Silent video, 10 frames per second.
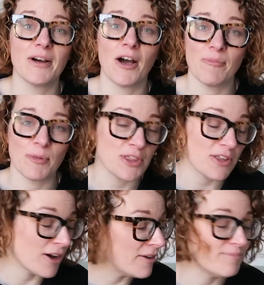
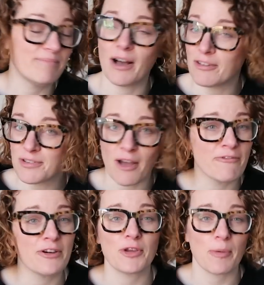I
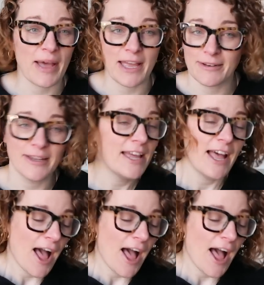feel your pain.